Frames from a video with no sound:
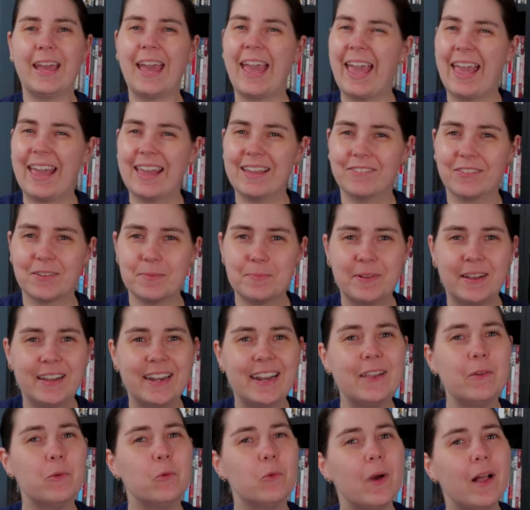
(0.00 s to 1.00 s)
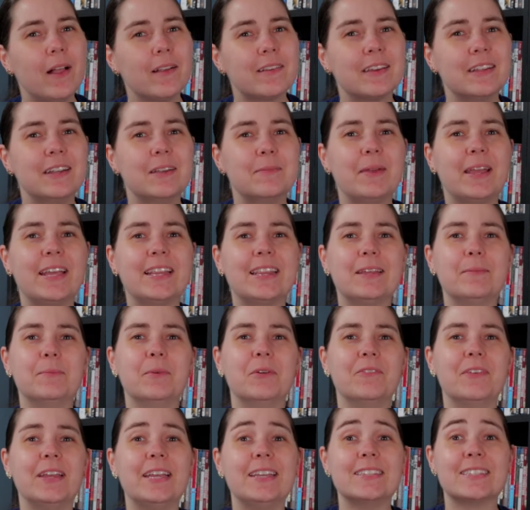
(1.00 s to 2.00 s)
Hey everybody, welcome to Mainely
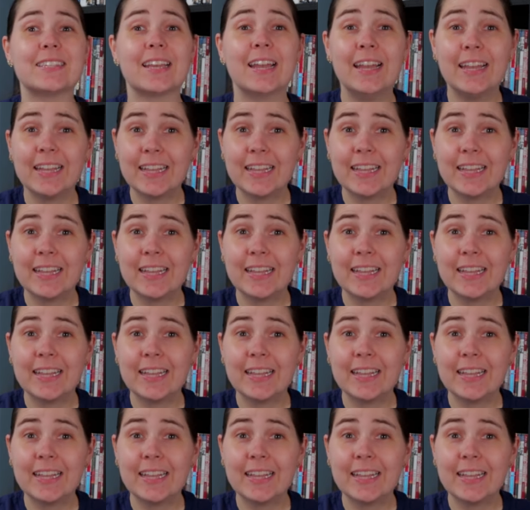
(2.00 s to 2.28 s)
Movies.